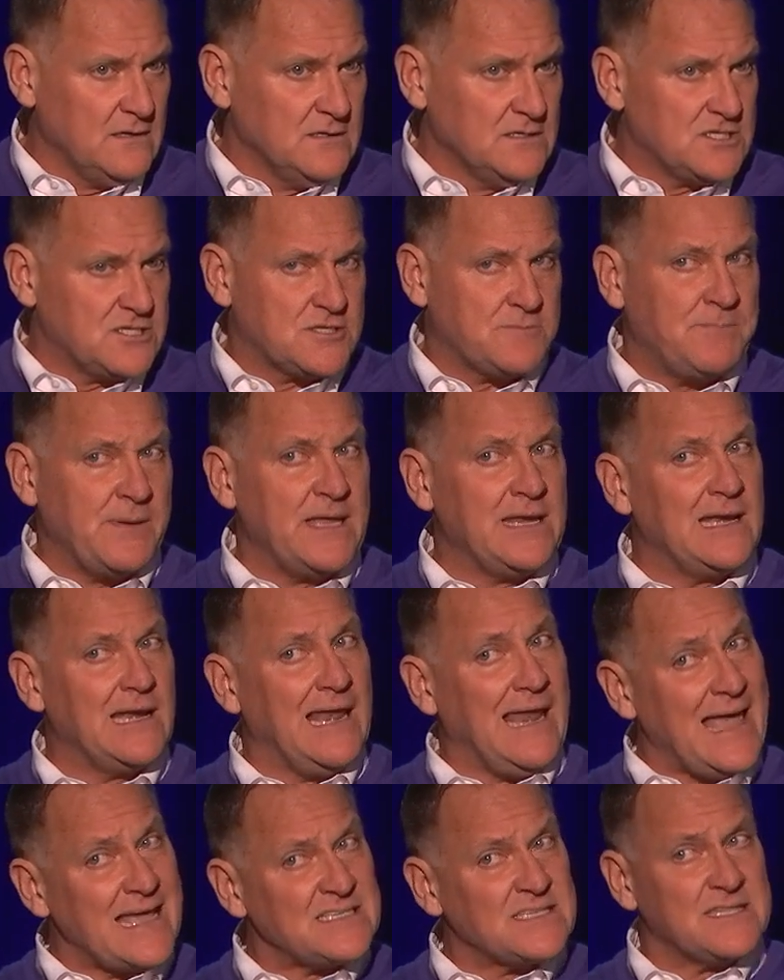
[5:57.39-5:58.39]
Spend
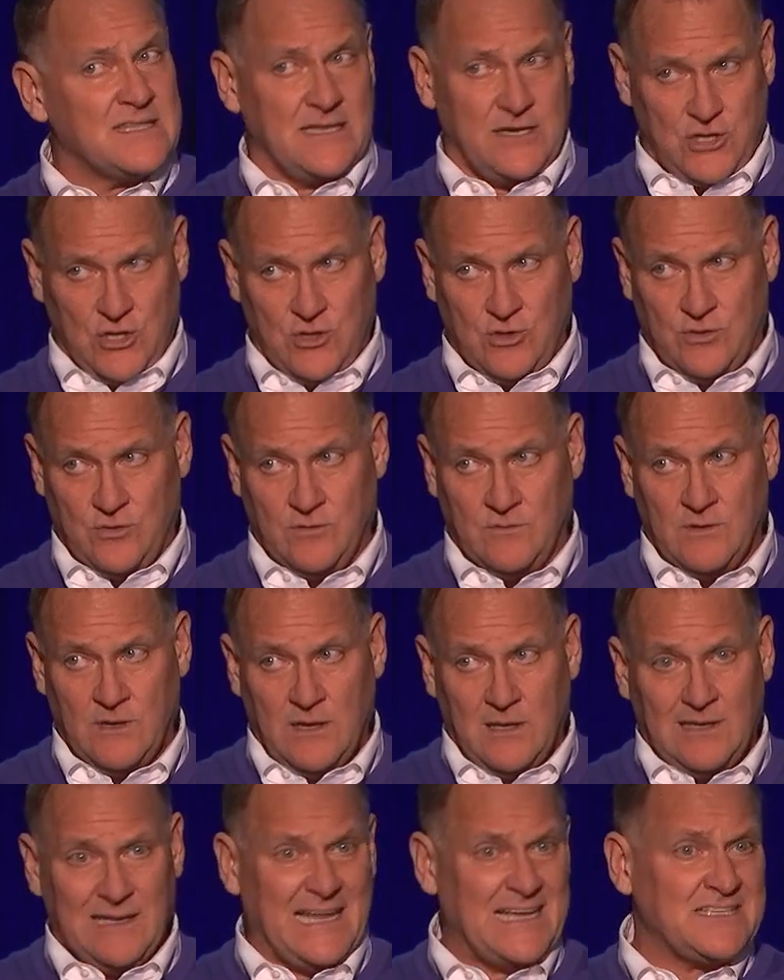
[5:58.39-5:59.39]
less than who?
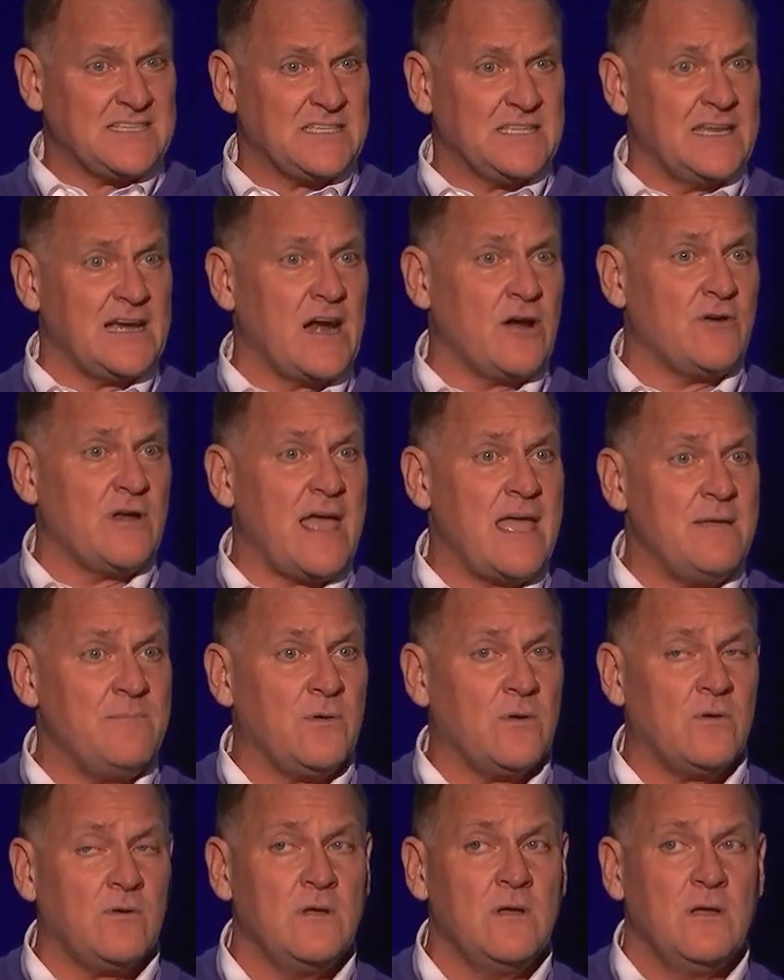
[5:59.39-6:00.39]
Less than our
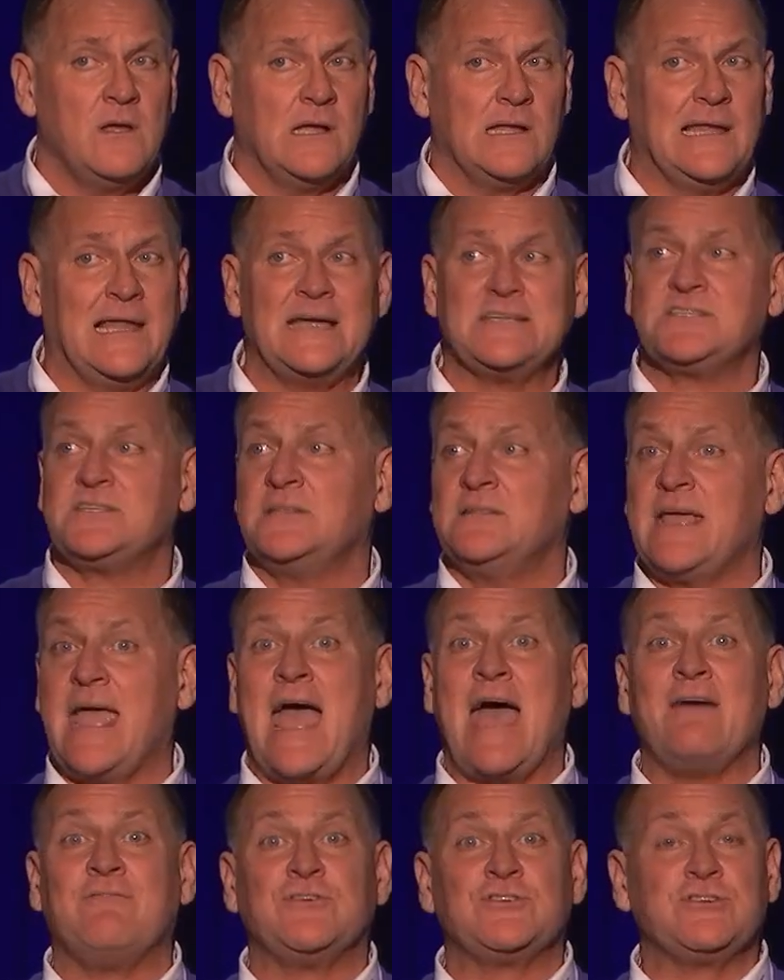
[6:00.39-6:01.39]
neighbor? Less than the
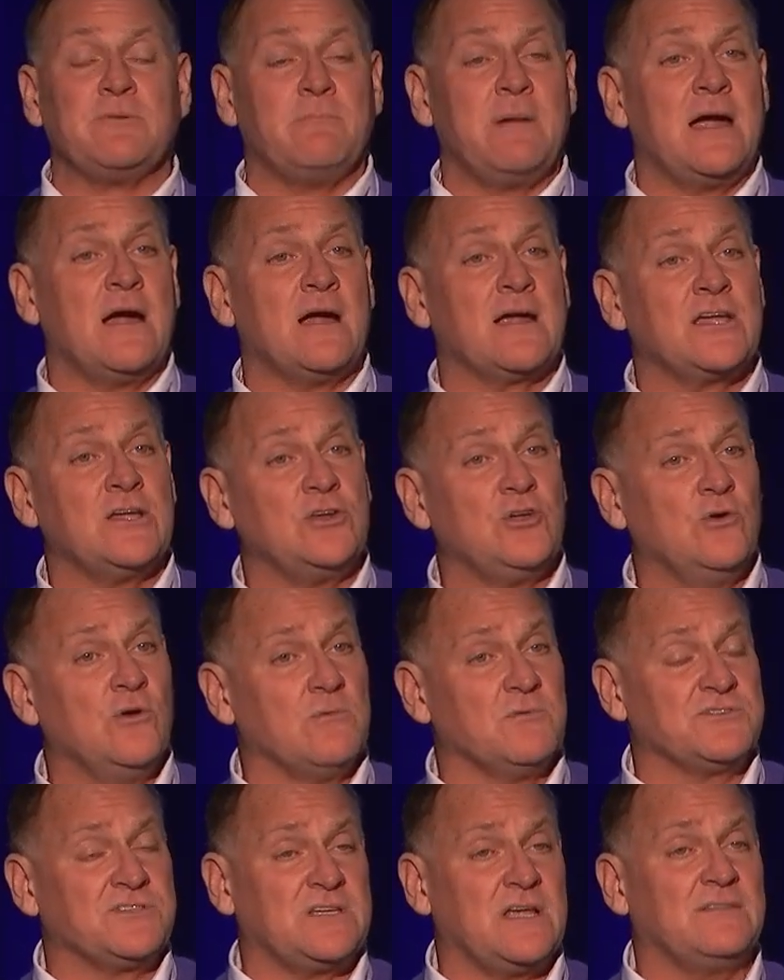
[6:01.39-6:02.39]
average American, who it
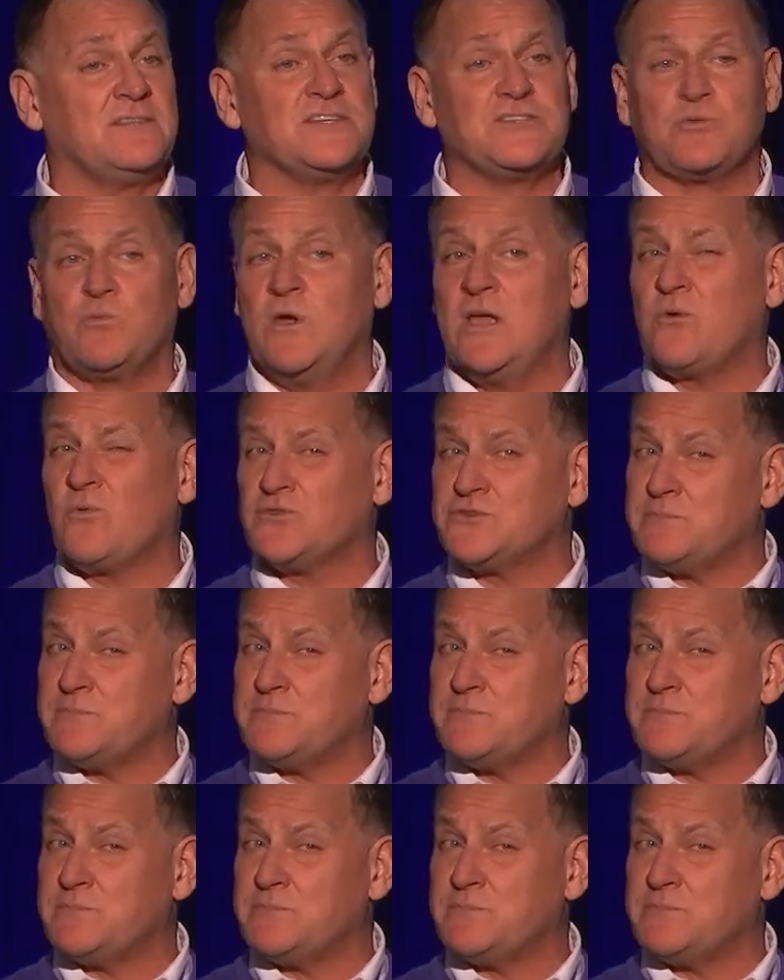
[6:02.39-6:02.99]
was said this week will